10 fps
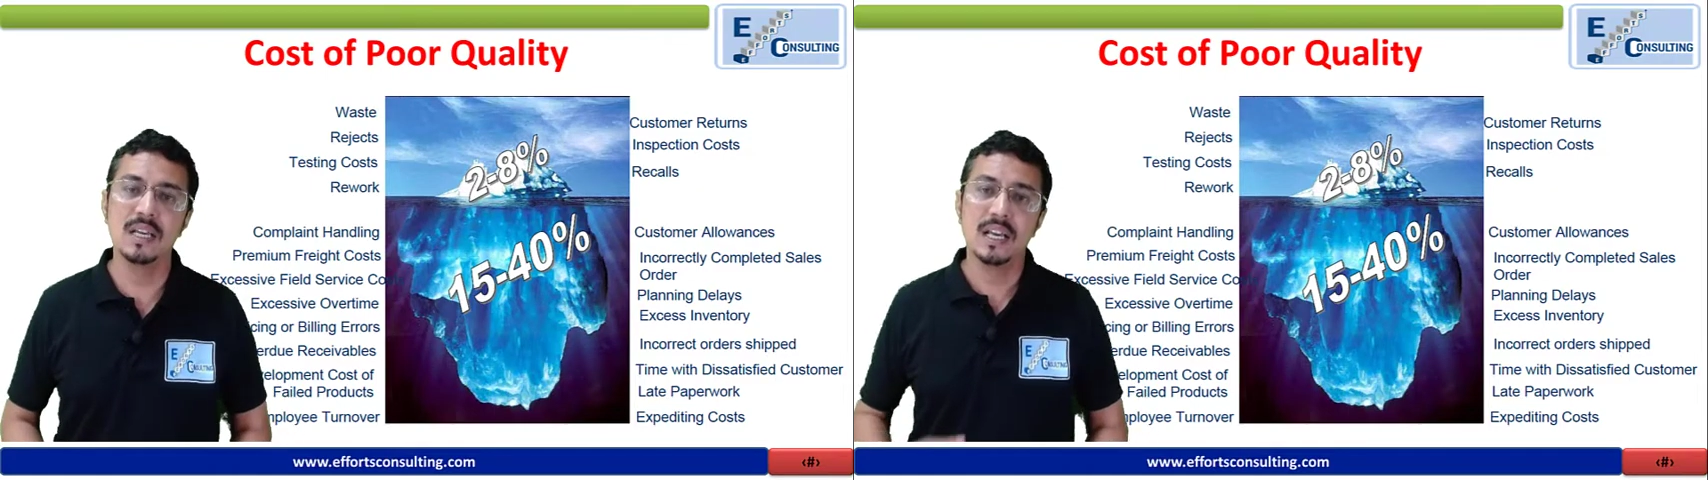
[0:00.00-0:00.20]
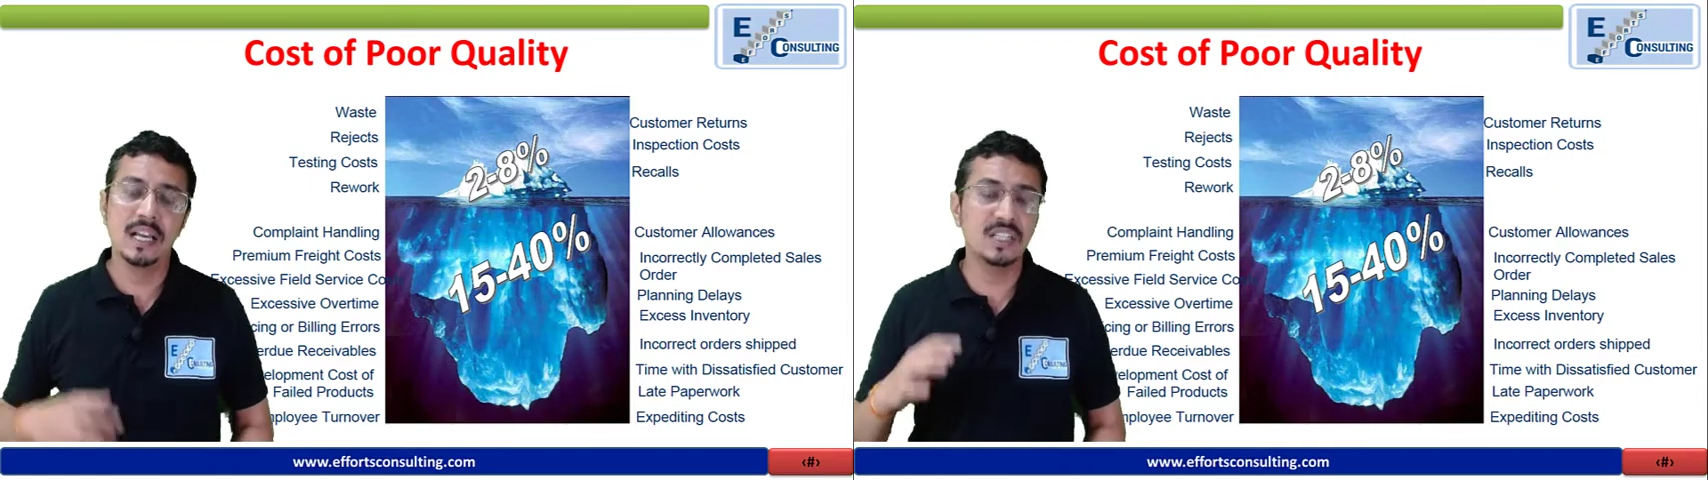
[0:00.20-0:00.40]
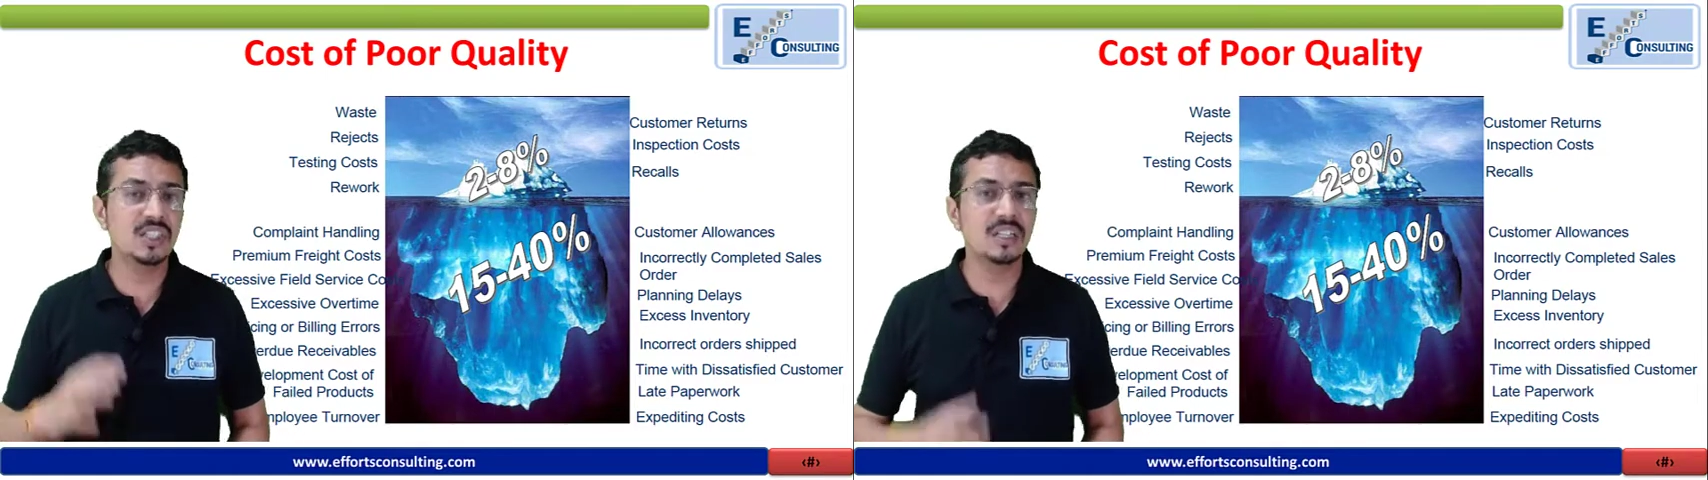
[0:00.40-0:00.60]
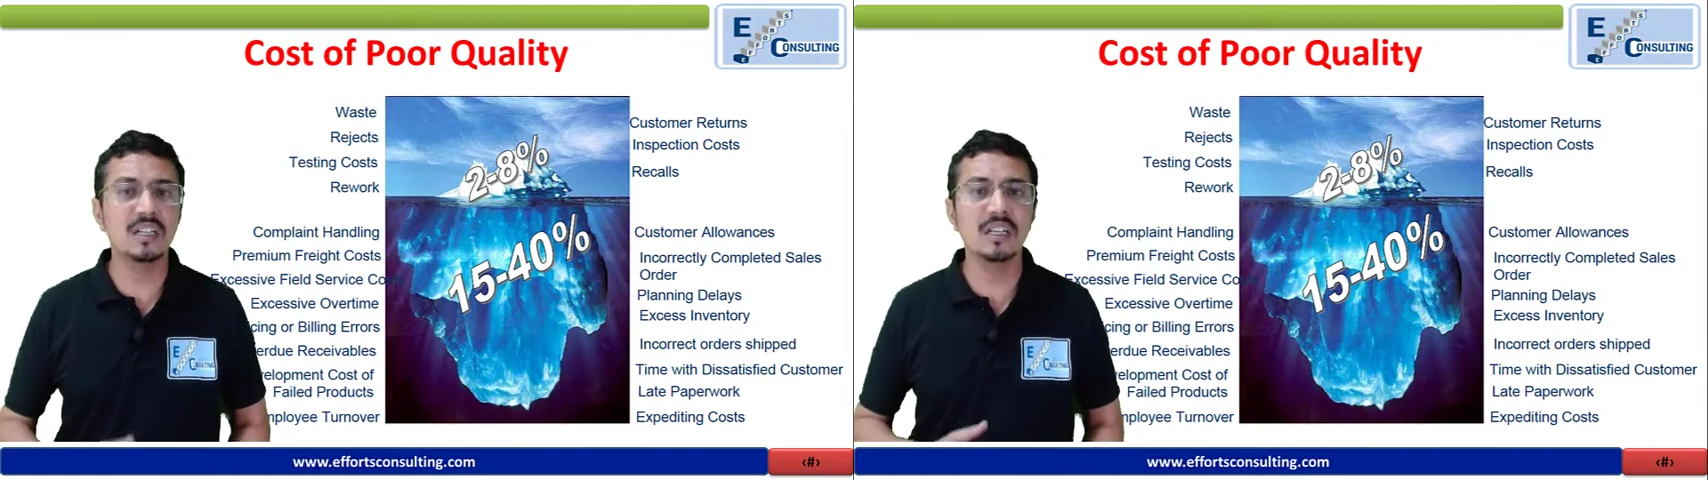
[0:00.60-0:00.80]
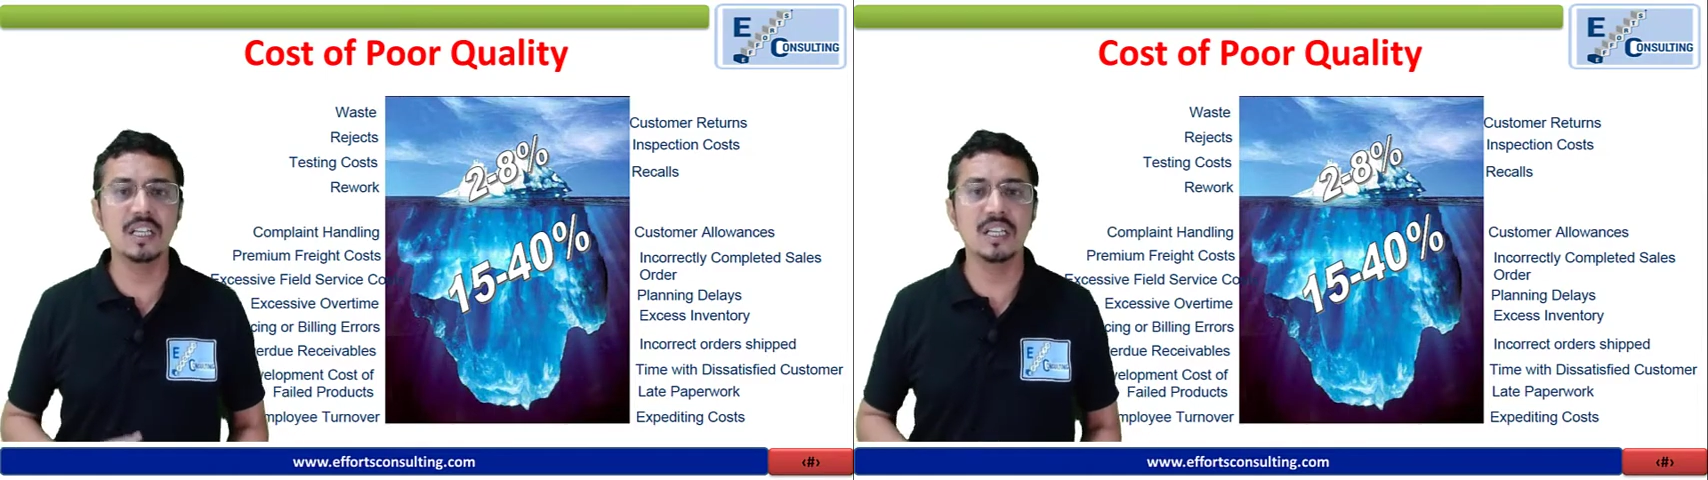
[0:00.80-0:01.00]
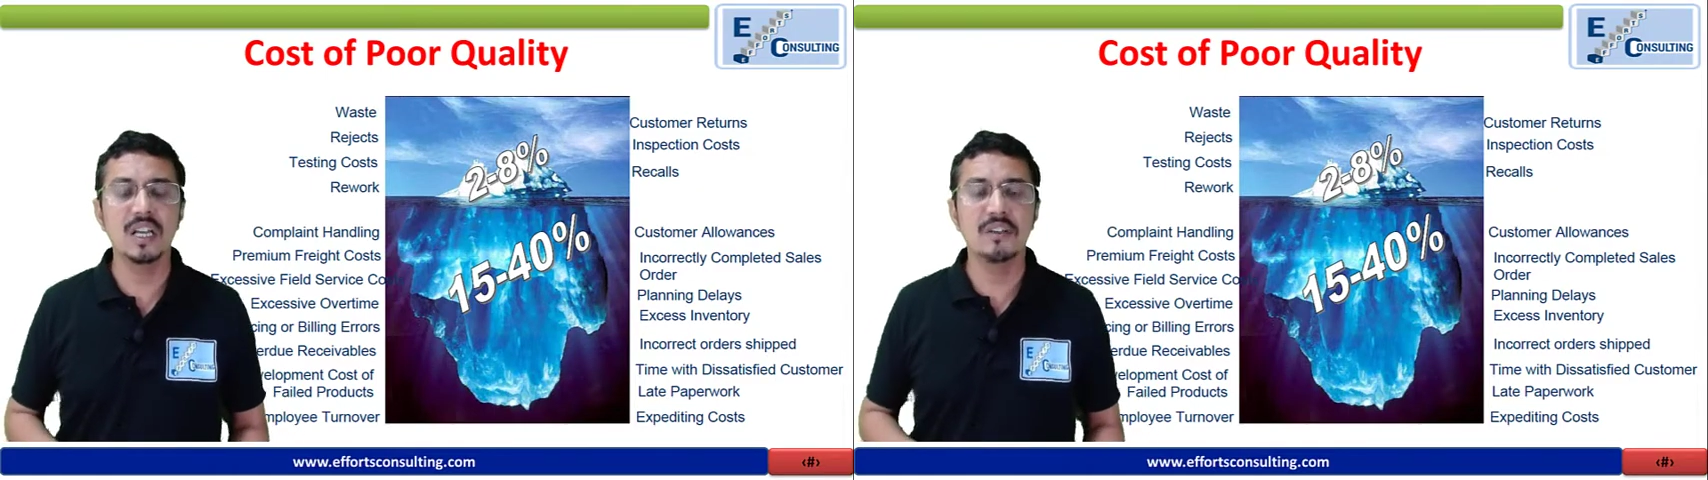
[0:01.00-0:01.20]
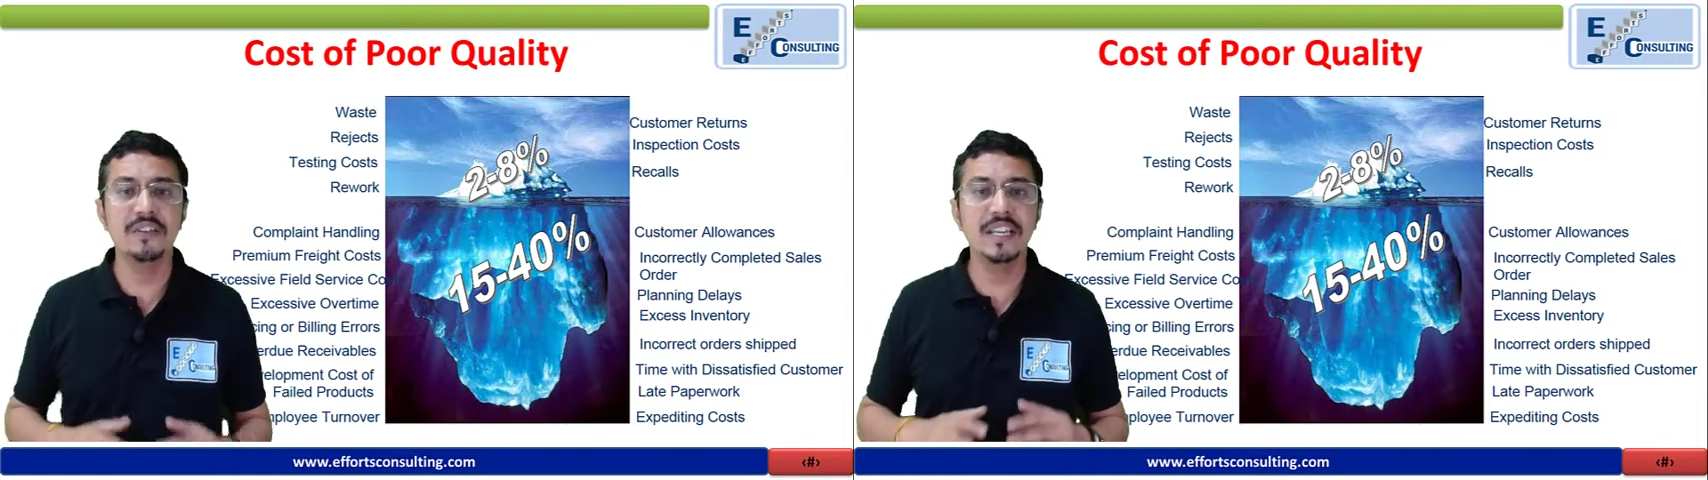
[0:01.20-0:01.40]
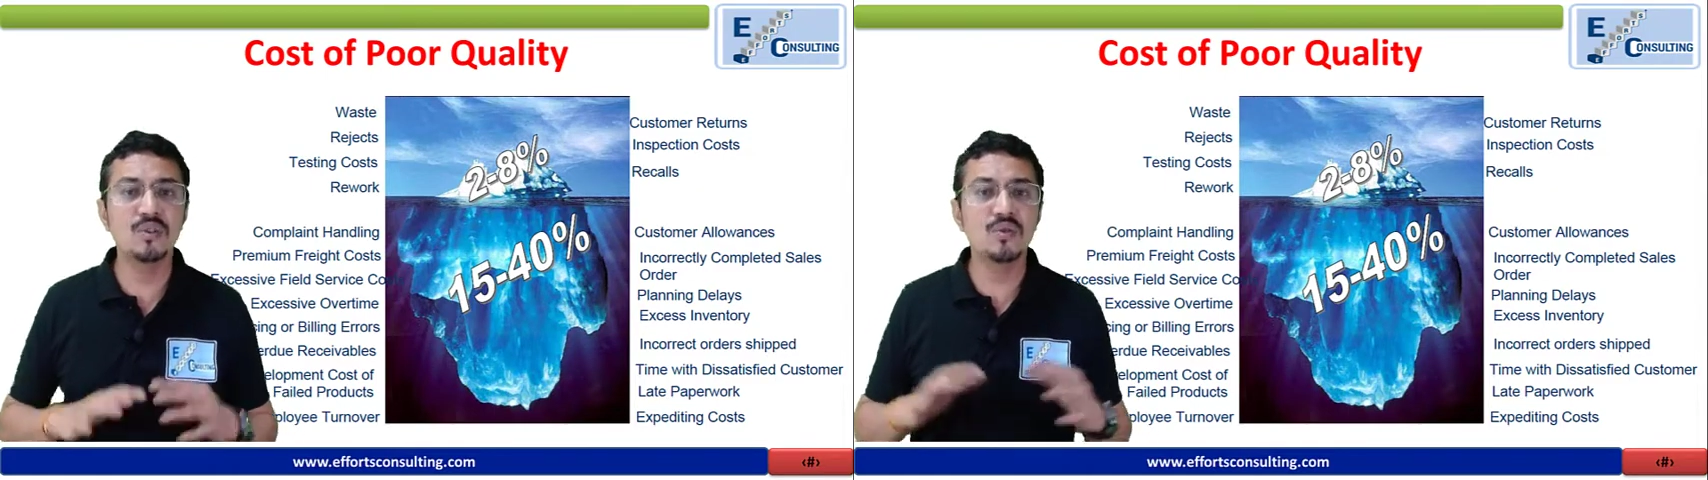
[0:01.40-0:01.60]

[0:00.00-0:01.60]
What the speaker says: And generally we do